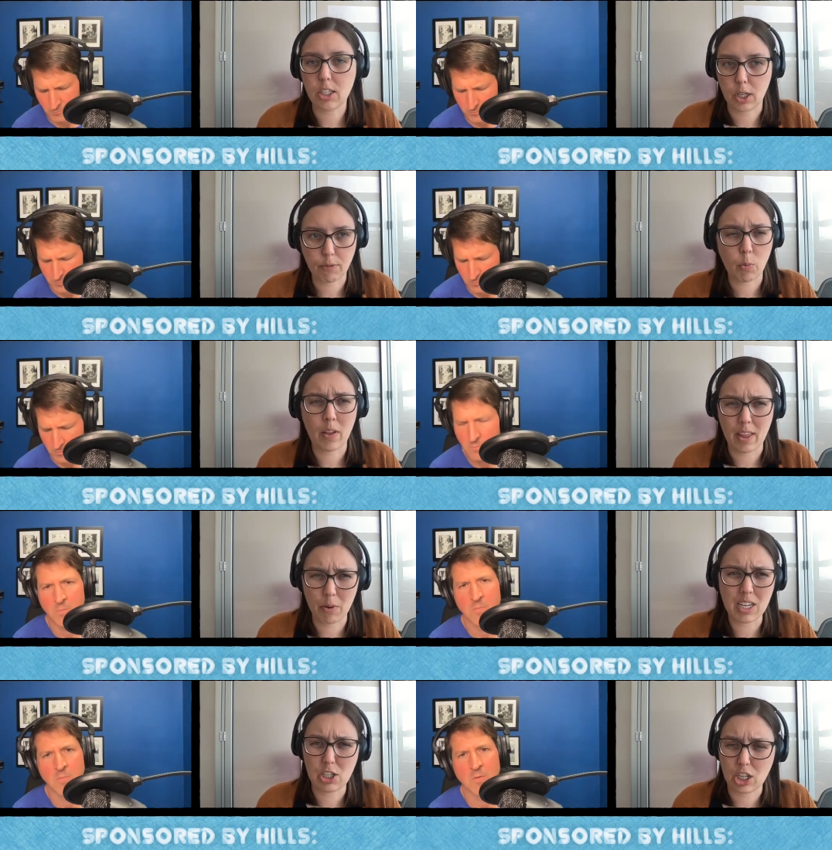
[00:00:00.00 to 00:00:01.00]
Speaker 1: criteria for
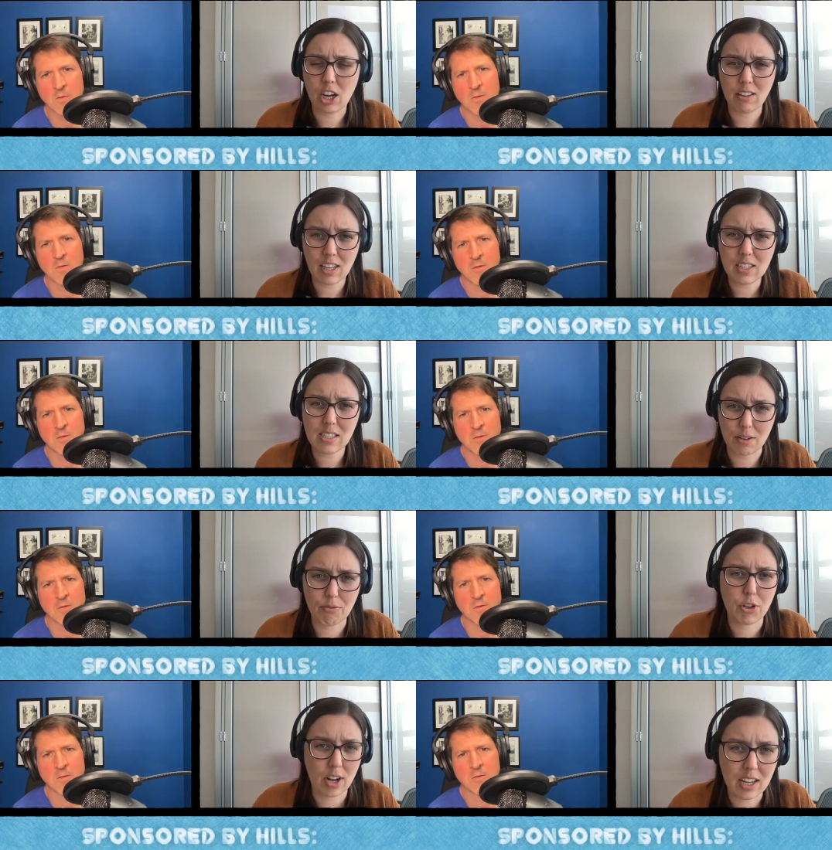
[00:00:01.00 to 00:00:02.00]
when they would need to call
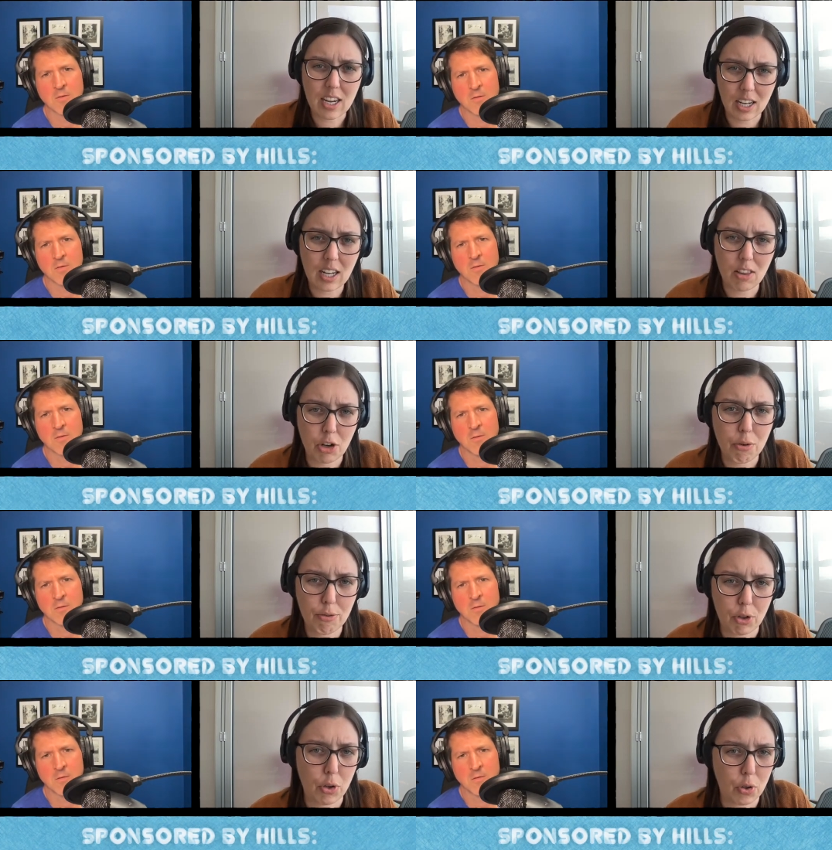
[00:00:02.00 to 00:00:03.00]
us if they're not eating
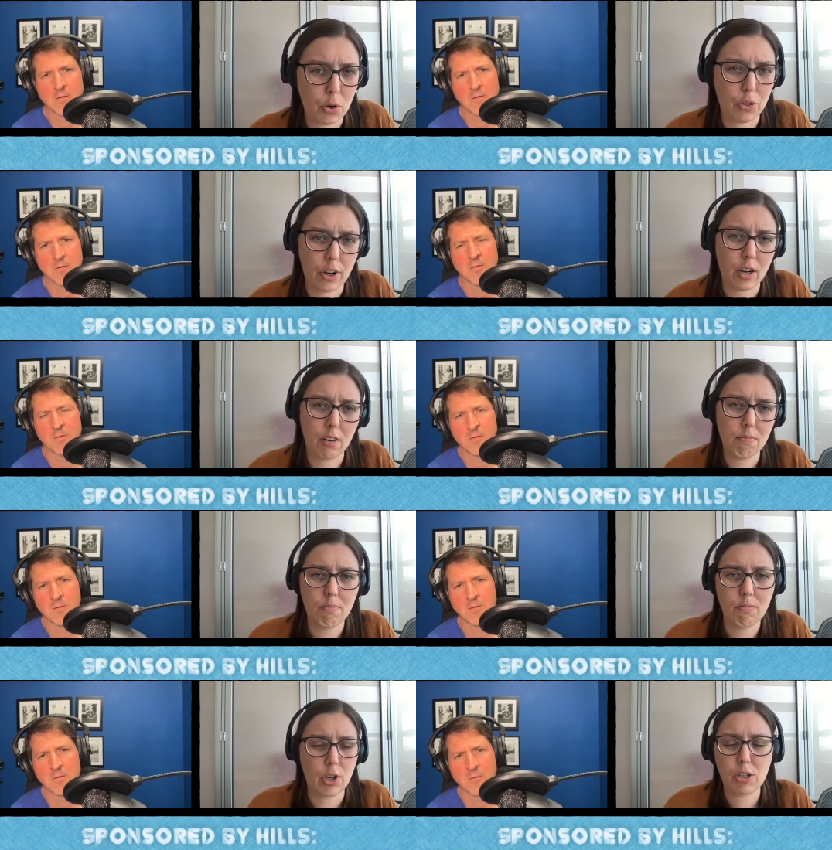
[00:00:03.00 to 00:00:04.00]
the new food or
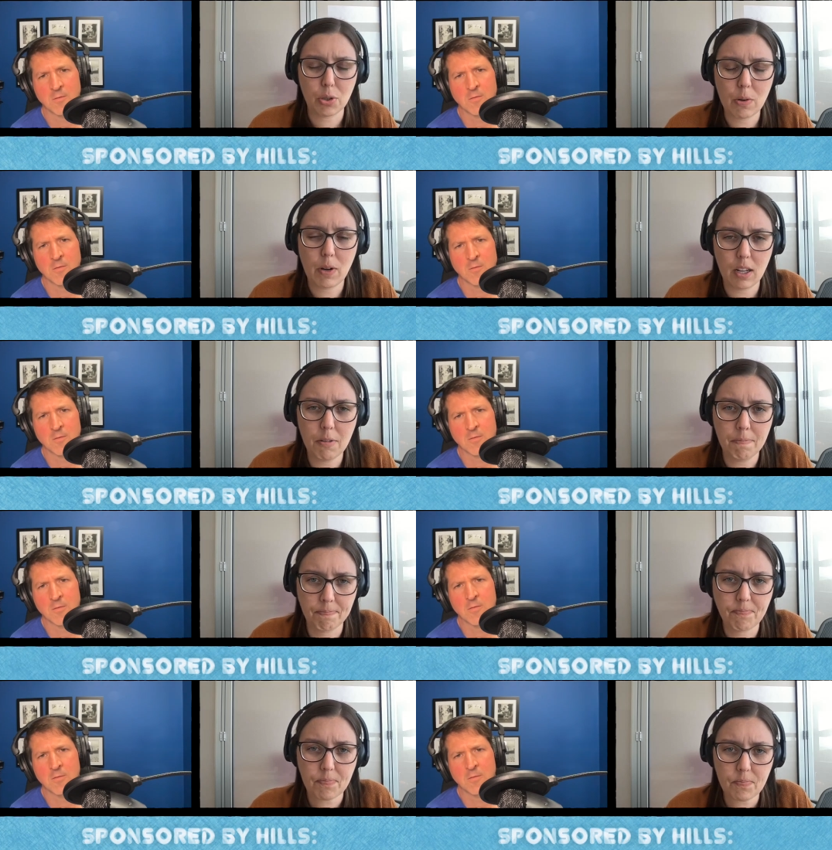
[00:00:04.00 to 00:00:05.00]
they're they're not doing
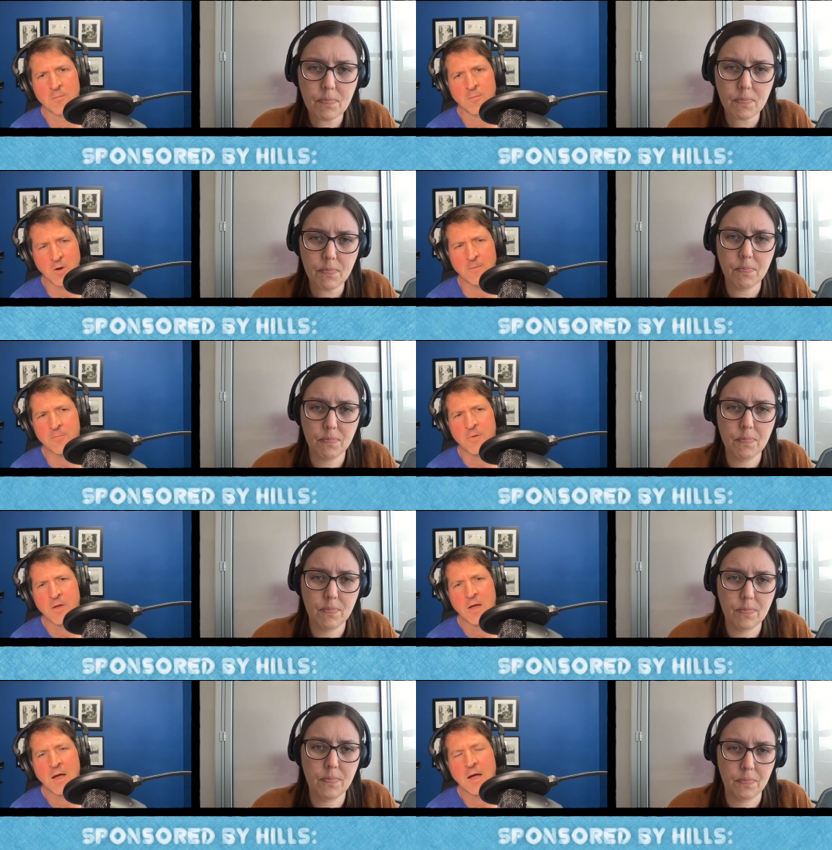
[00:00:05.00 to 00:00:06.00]
well.
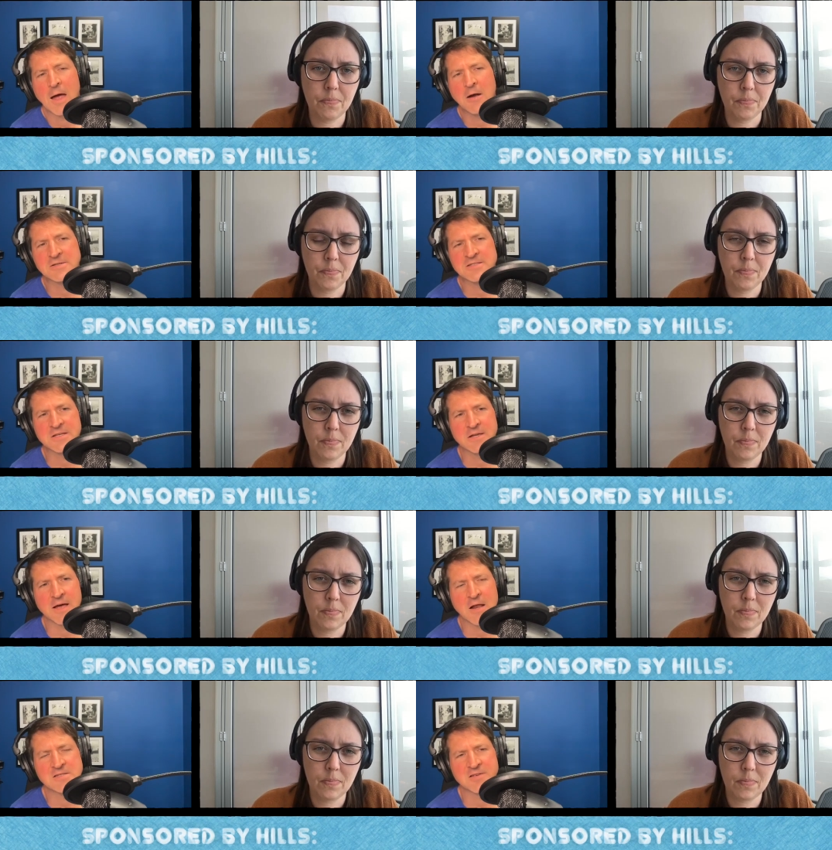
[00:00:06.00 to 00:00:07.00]
Speaker 2: How does the
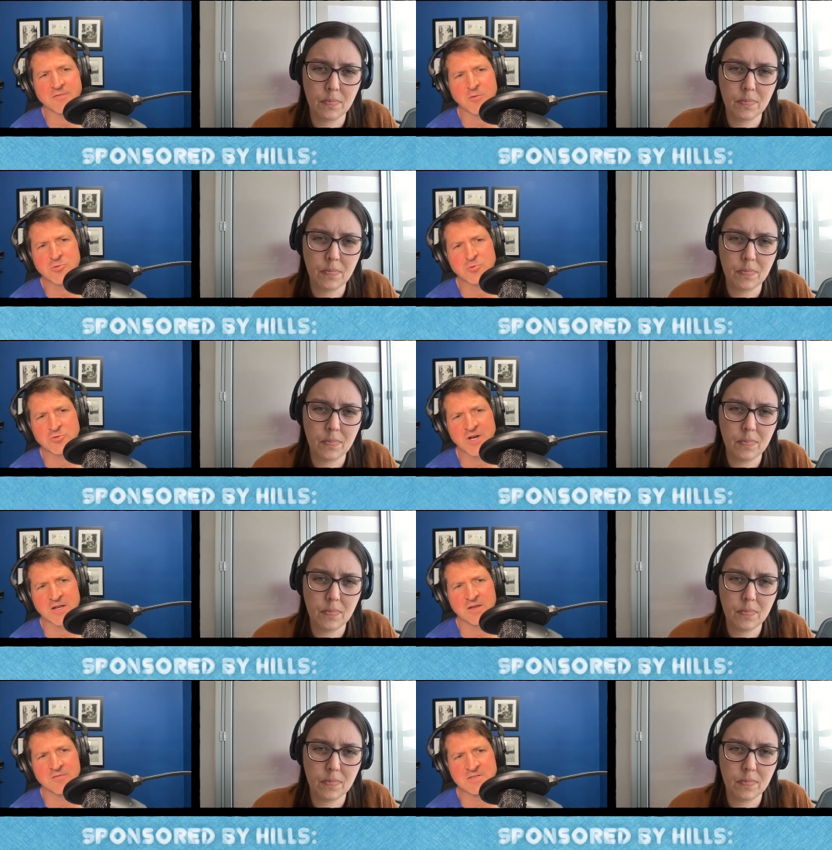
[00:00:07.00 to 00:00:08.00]
how does the virtual
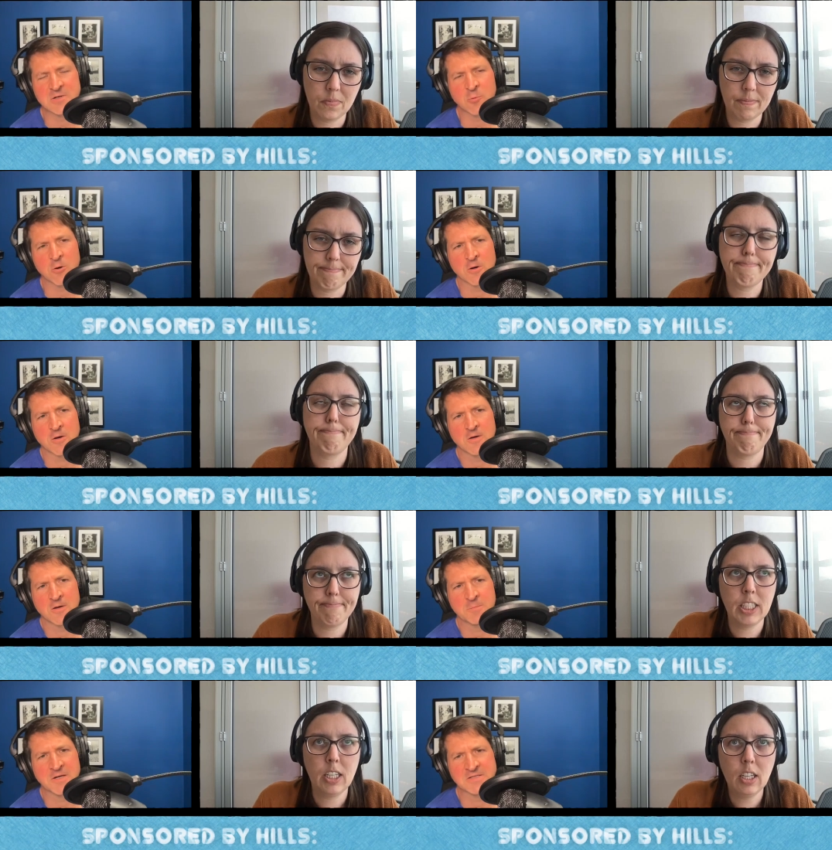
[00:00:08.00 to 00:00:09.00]
check-in visit work?
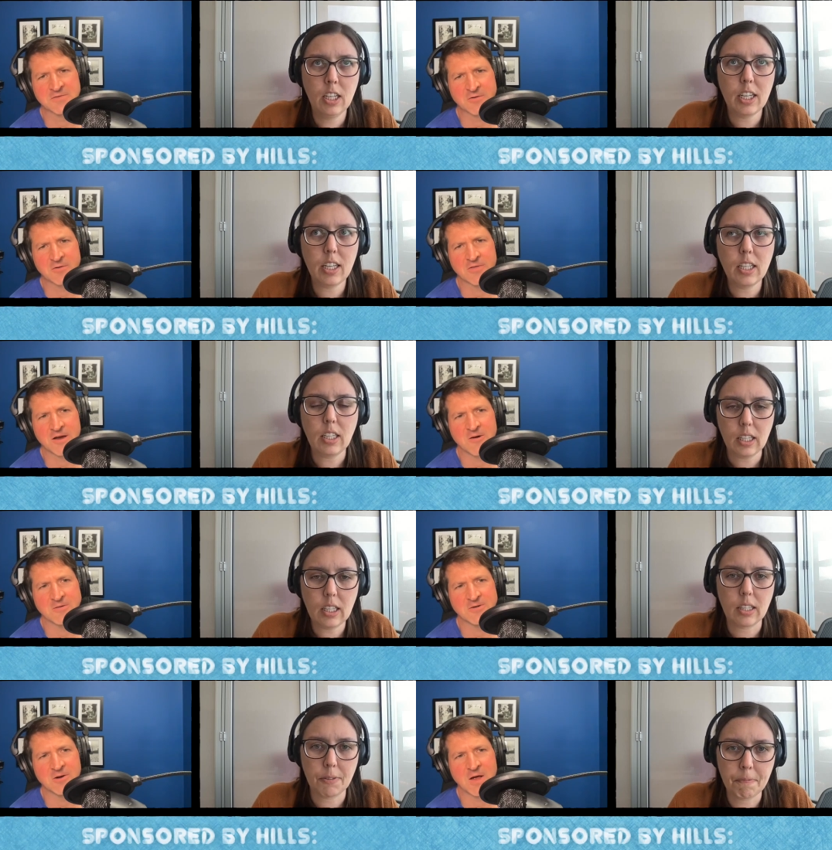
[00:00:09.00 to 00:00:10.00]
because if they're not there
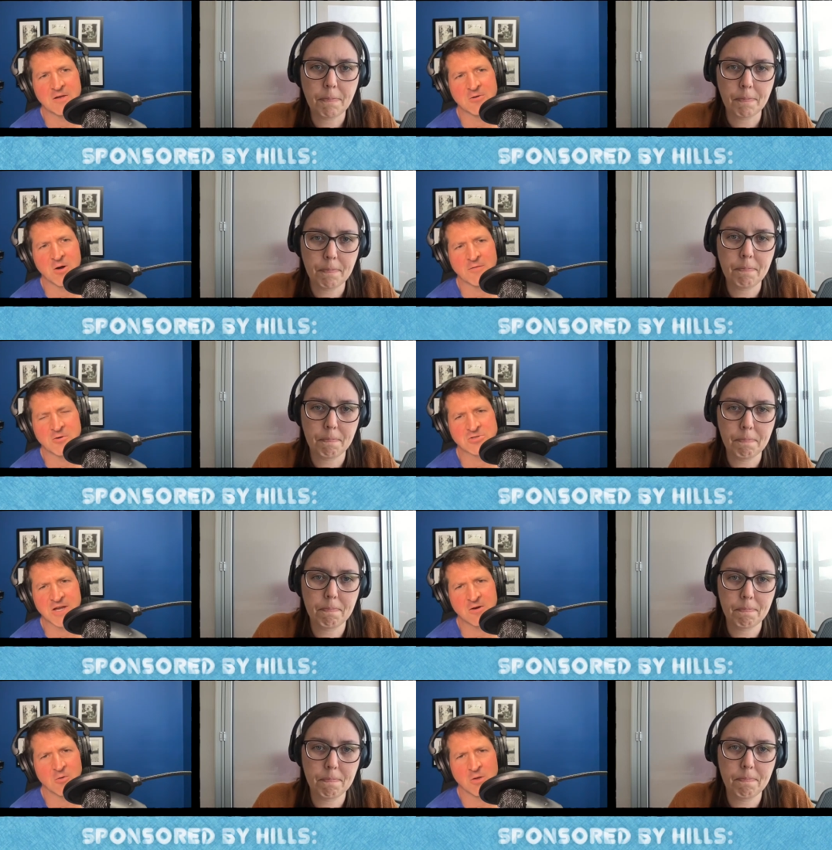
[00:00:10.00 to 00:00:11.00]
and you don't yeah. you don't have your
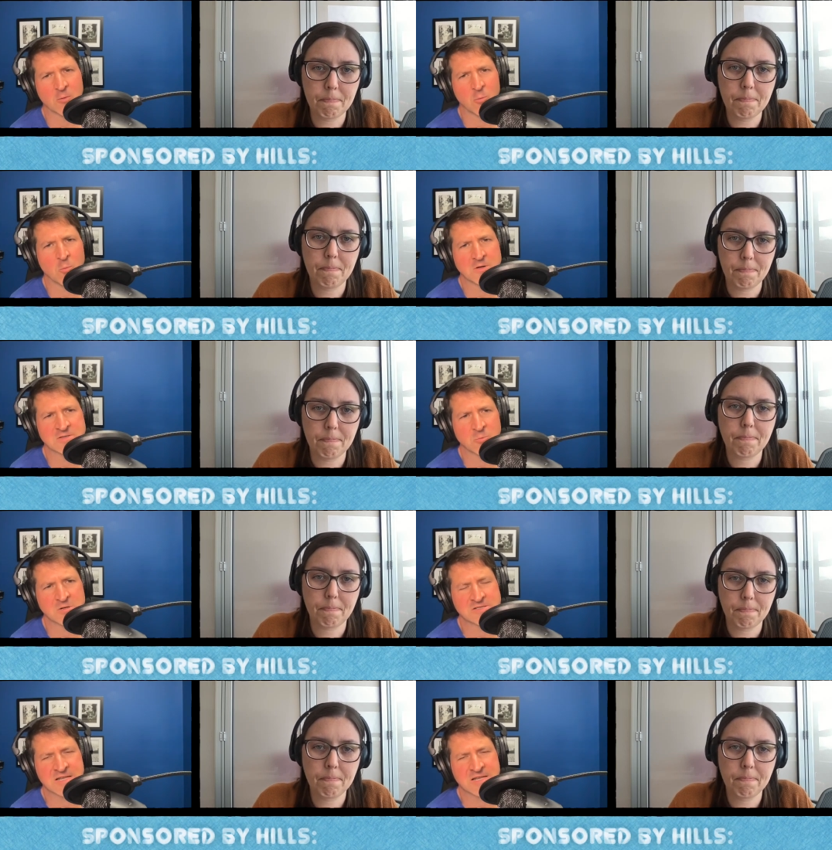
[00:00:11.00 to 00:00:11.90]
scale like what is what is that